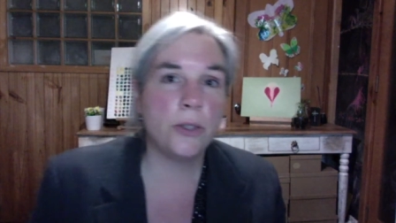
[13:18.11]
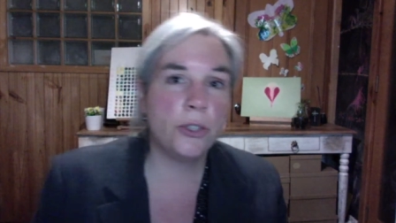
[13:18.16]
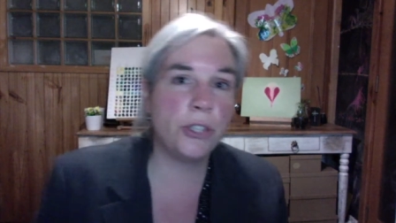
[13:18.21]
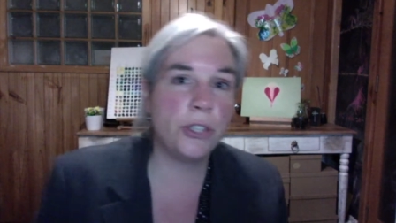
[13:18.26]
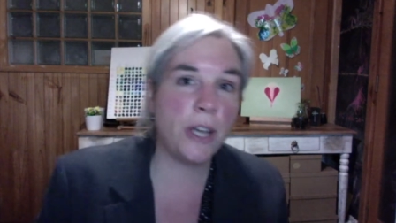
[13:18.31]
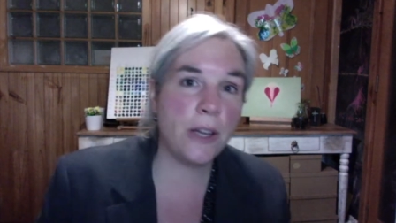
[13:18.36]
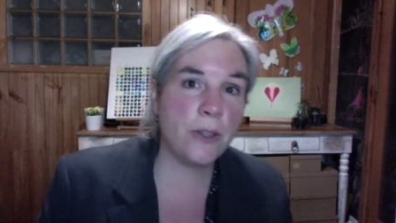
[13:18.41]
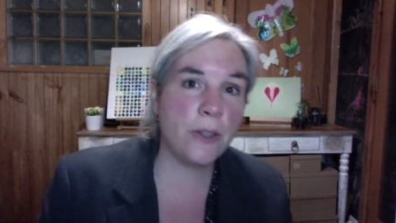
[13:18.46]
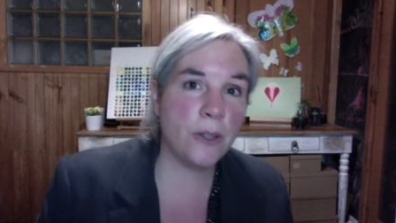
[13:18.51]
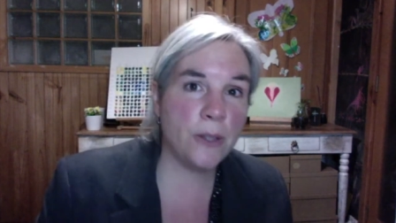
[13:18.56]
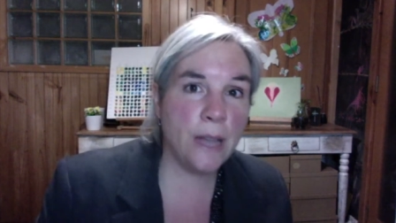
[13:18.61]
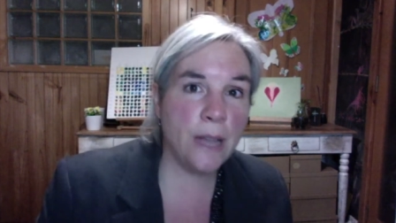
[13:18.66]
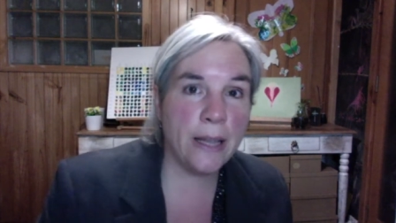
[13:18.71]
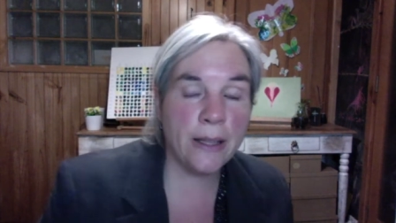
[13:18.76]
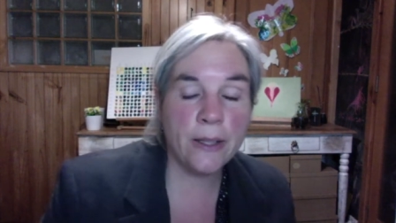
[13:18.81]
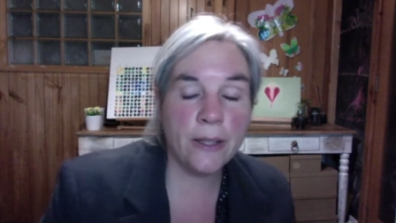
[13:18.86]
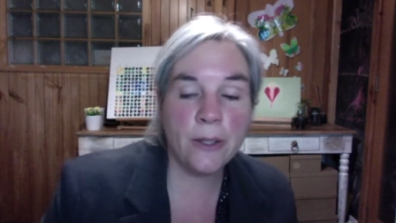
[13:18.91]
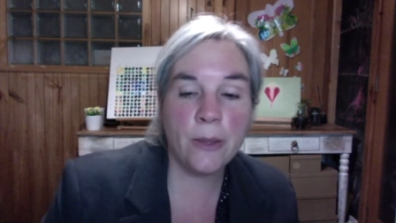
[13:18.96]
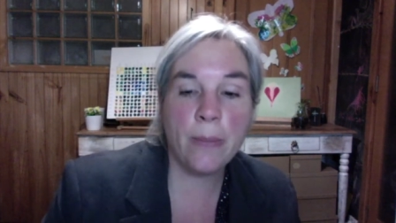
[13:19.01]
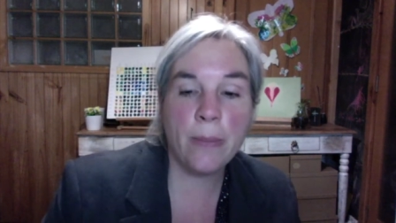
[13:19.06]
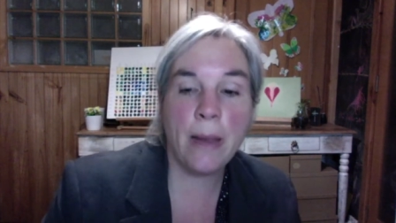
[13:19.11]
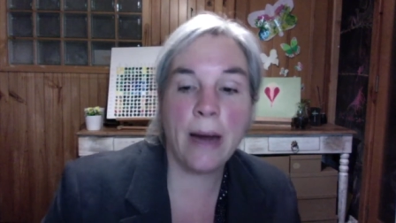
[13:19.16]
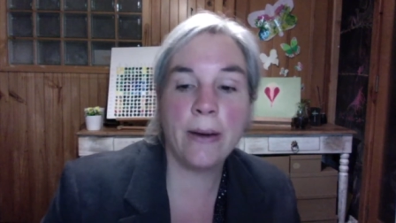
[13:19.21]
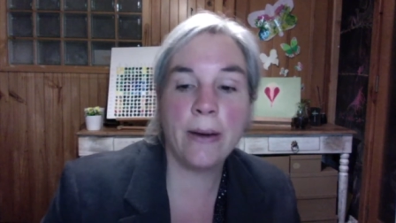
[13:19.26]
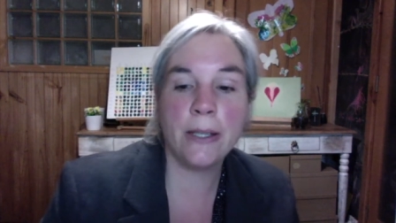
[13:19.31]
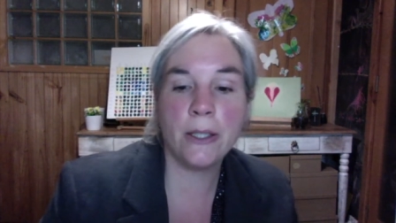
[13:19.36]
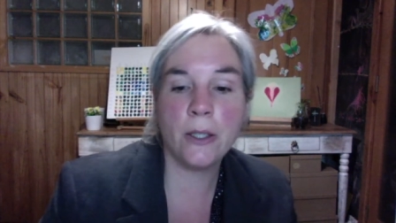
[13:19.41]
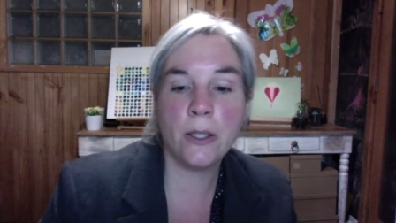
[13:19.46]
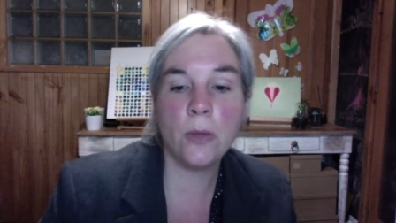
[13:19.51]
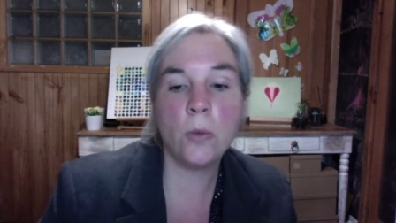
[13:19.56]
Jesus and the
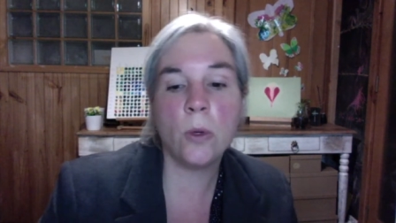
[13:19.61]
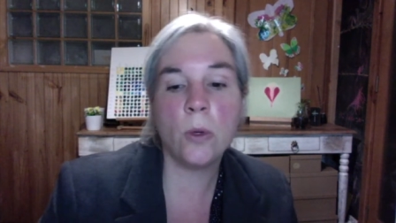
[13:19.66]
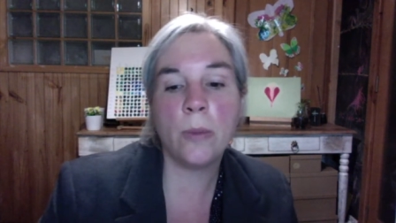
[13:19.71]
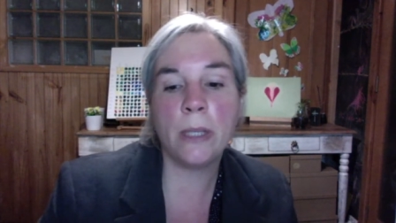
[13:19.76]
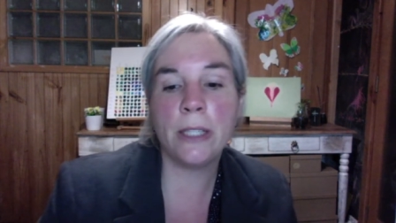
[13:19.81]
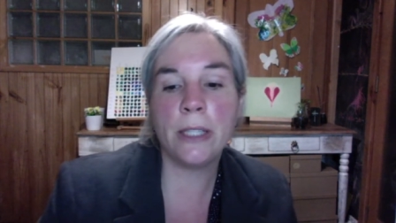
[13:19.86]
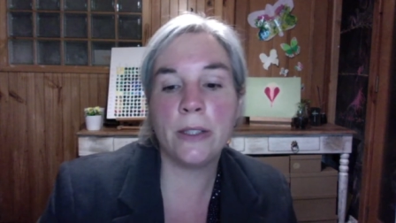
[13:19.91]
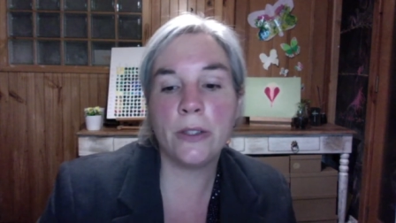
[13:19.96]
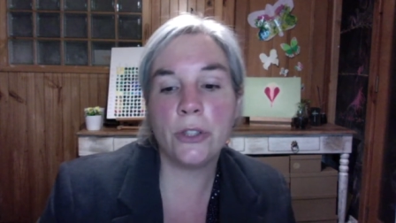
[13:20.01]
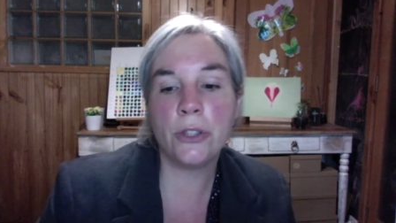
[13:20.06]
Samaritan woman.